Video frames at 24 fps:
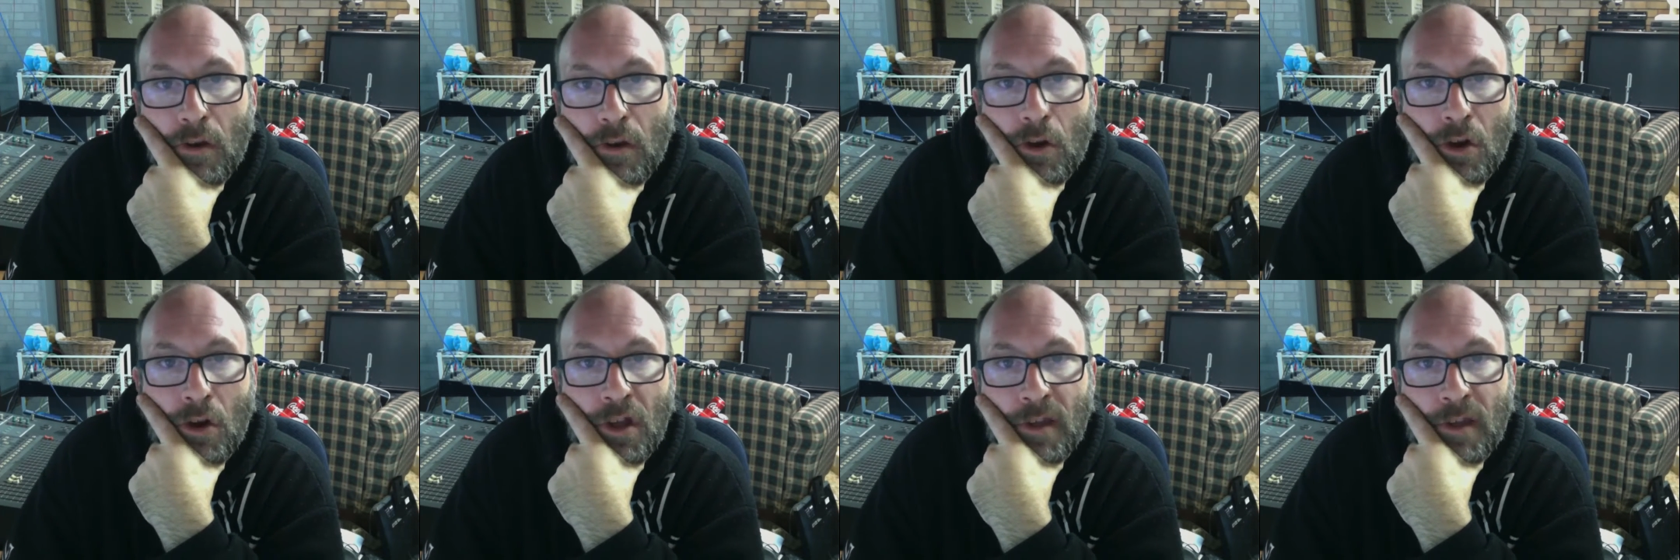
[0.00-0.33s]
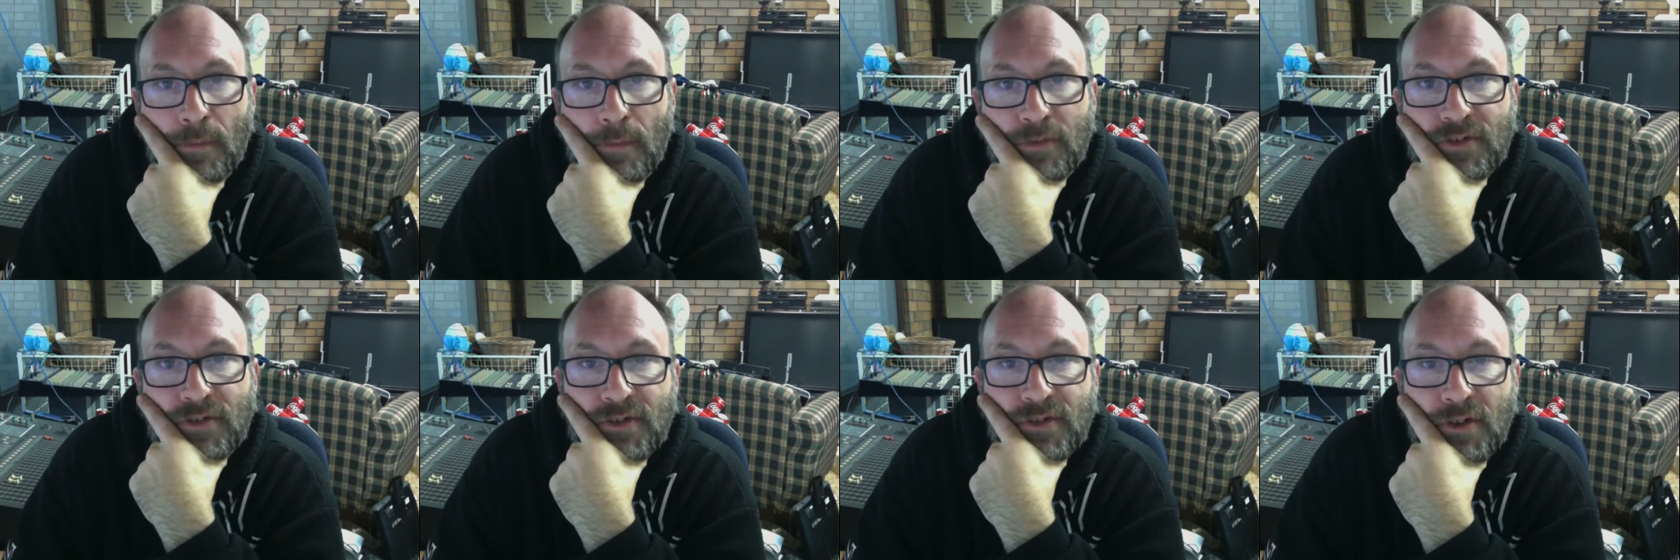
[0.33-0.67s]
I
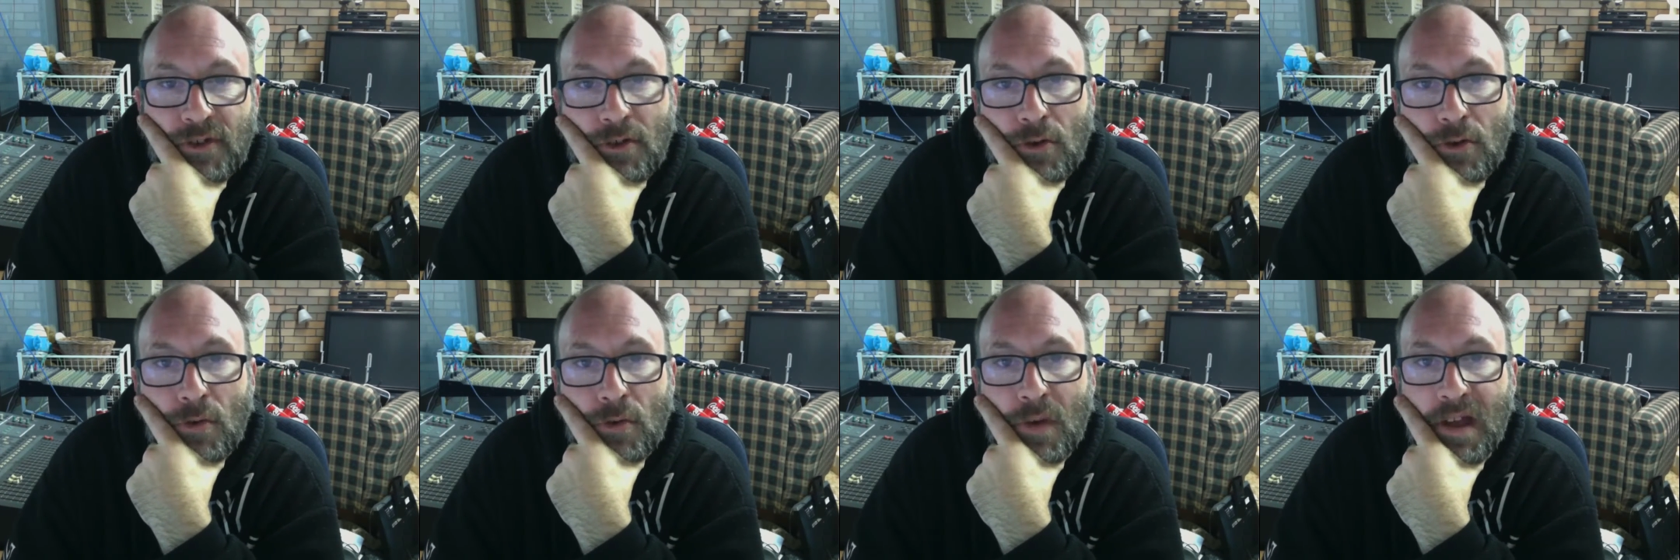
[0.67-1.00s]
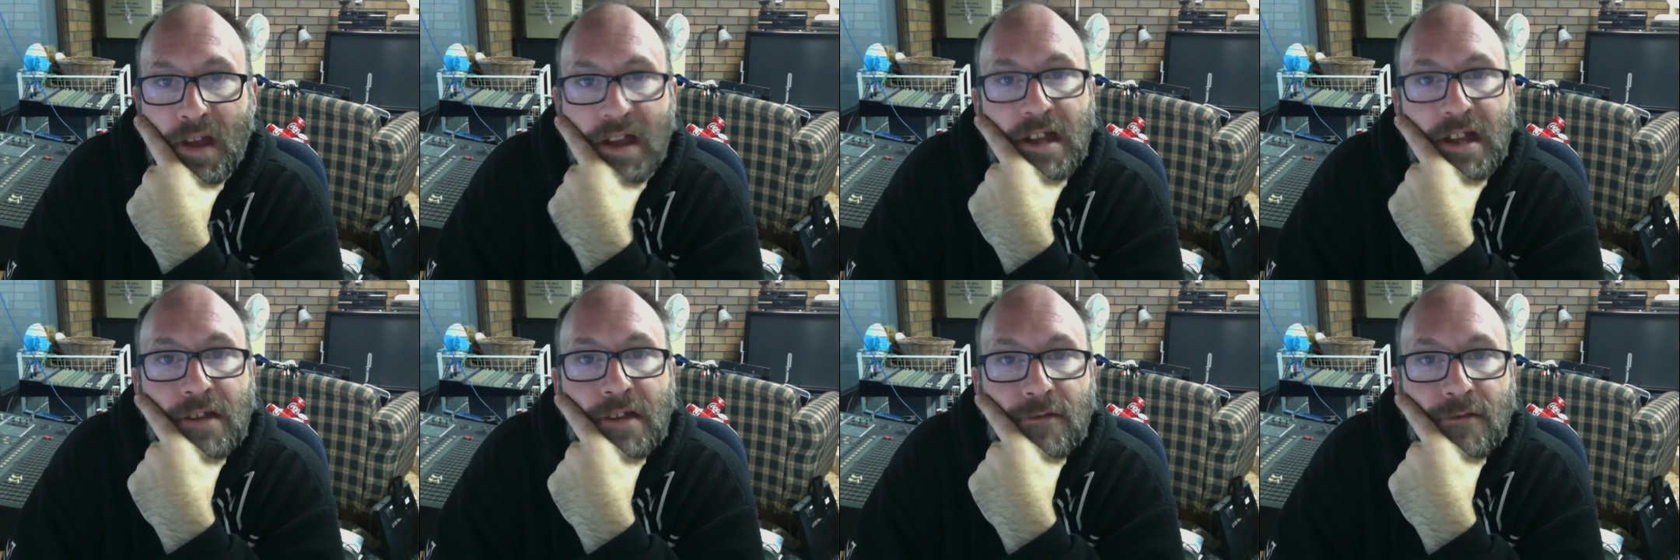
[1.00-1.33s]
am so
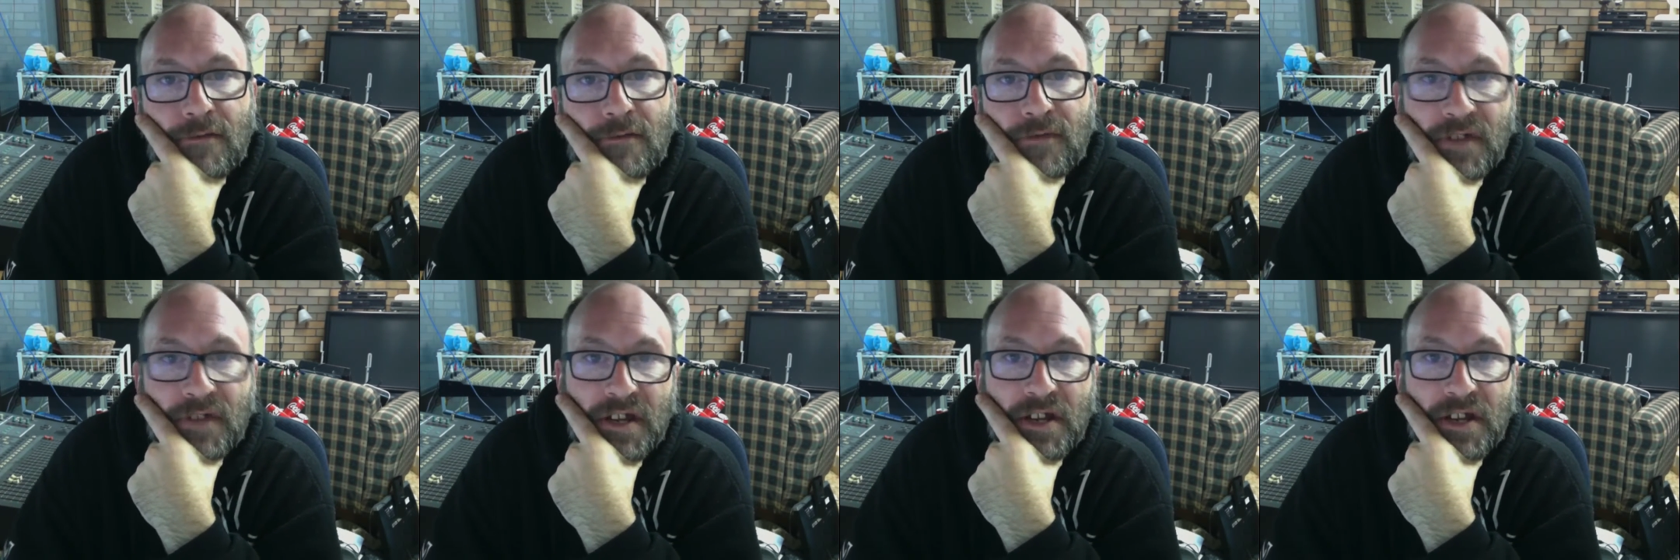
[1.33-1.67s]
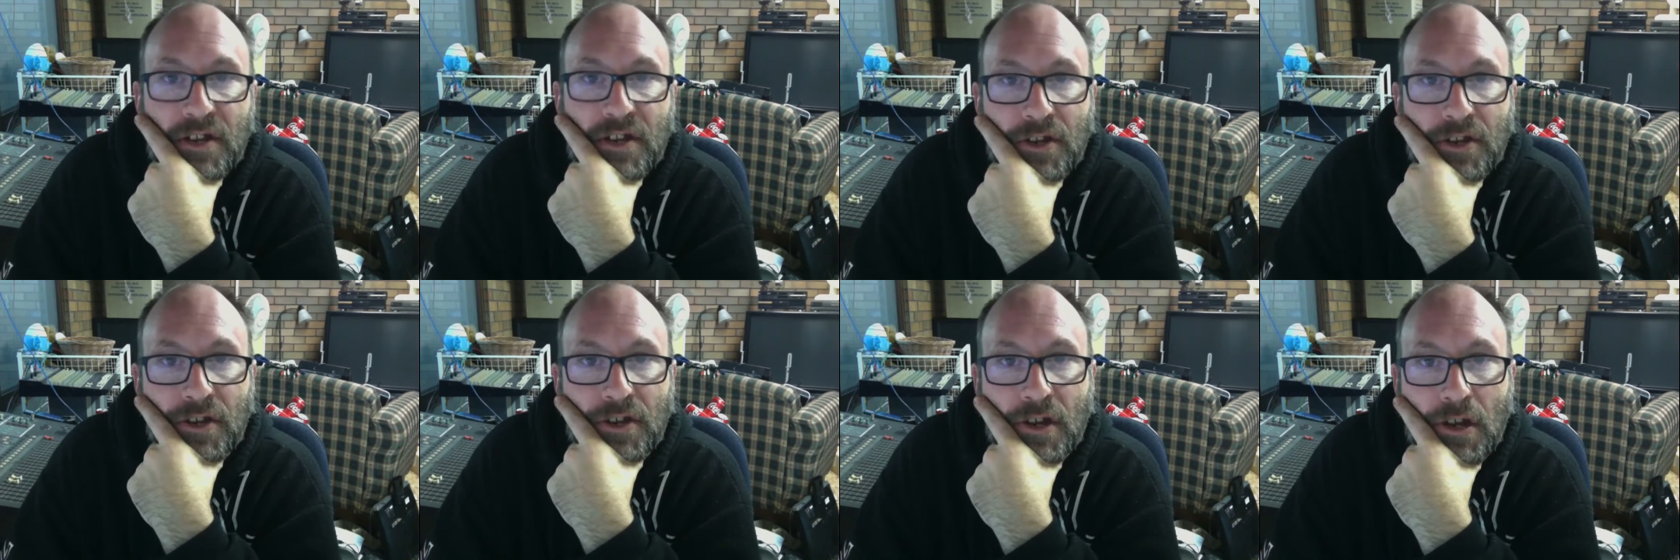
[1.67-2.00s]

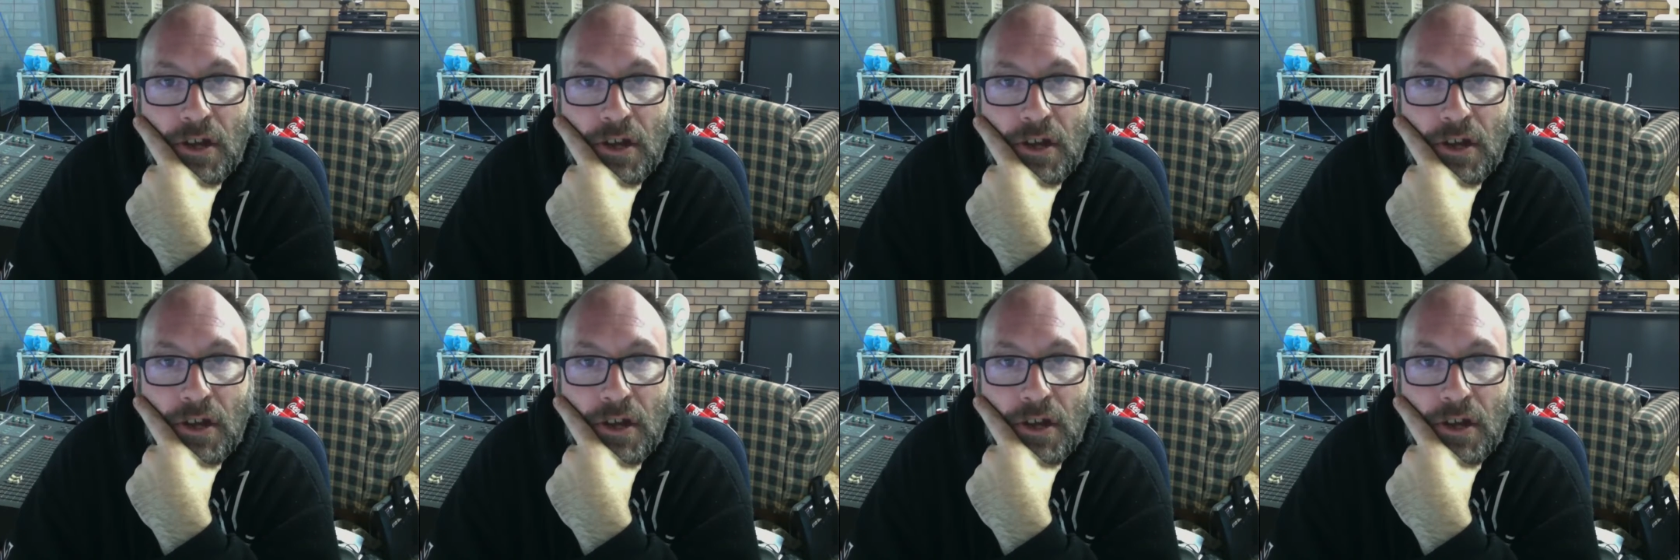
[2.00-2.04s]
aggravated,